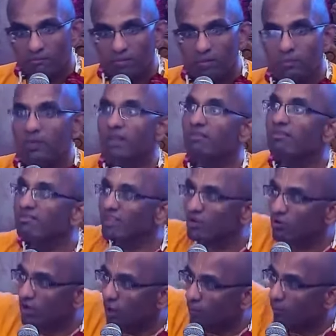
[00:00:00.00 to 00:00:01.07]
People, even if they
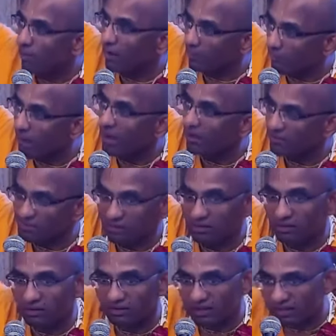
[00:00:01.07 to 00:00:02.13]
don't have
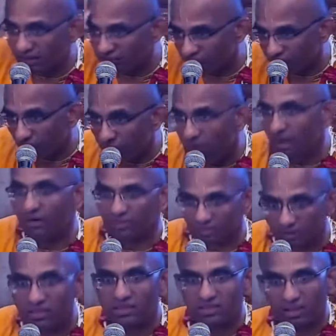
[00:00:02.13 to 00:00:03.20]
Paramartha, they need some
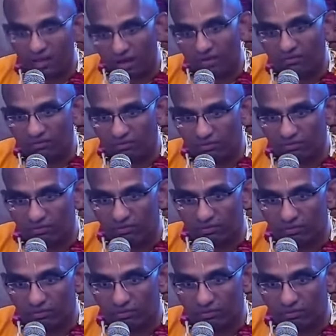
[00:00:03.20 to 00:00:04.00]
Artha in their life.